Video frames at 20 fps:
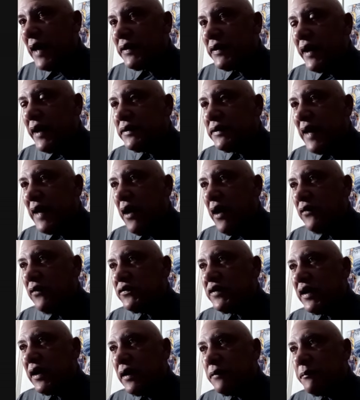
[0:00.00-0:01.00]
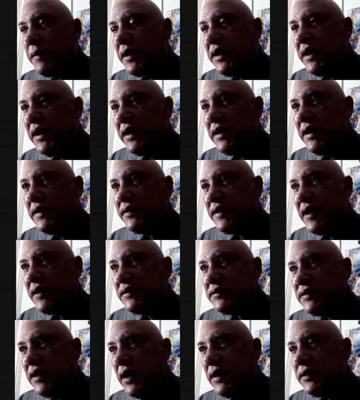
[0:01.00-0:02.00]
like Towns because, man, he can hit
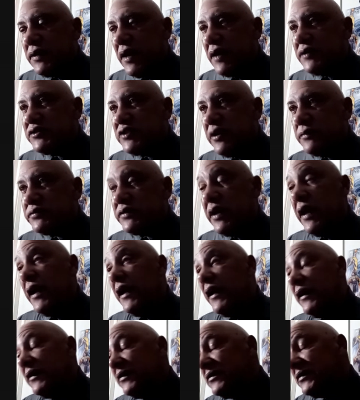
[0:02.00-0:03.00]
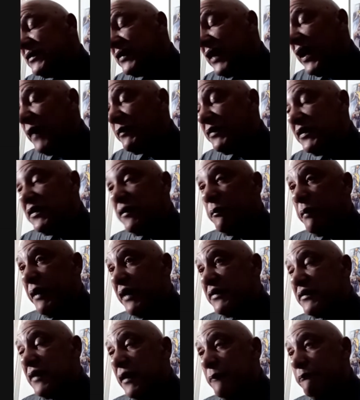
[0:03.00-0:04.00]
that jump shot. Claims he's the
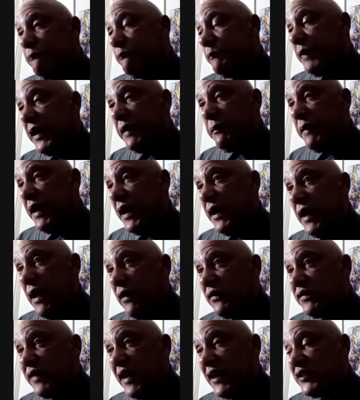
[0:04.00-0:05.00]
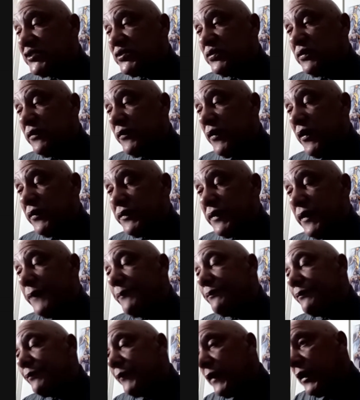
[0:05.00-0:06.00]
best big man outside shooter of all
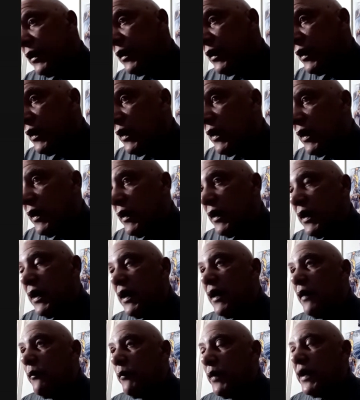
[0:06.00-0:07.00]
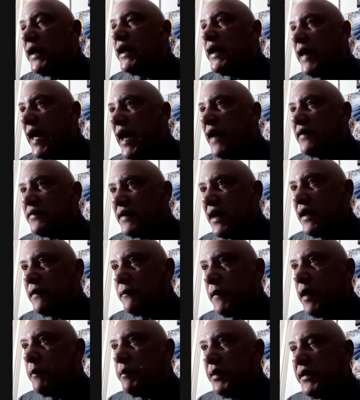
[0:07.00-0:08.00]
time. But he has that
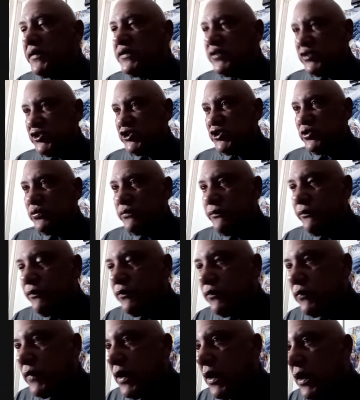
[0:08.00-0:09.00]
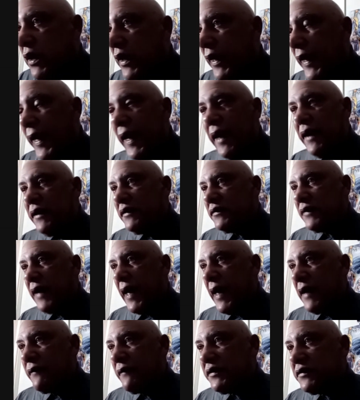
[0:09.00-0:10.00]
ability to shoot and is
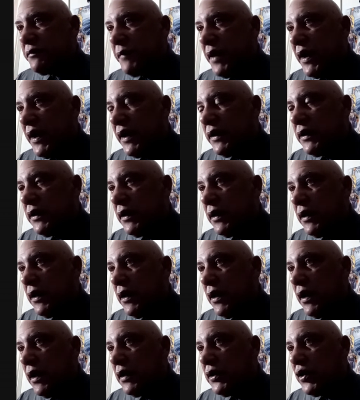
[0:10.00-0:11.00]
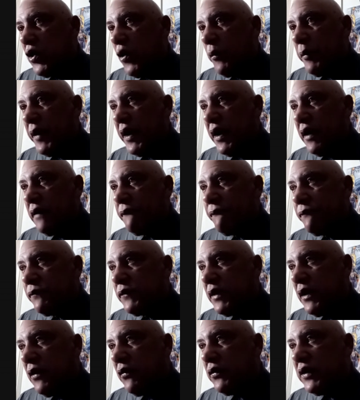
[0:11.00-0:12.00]
out of his mind. Gobert,
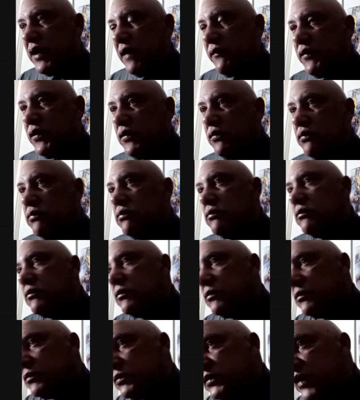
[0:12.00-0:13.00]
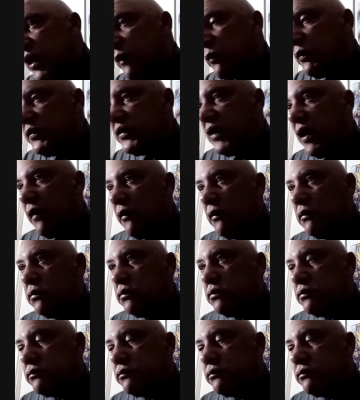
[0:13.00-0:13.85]
he'll give you double double,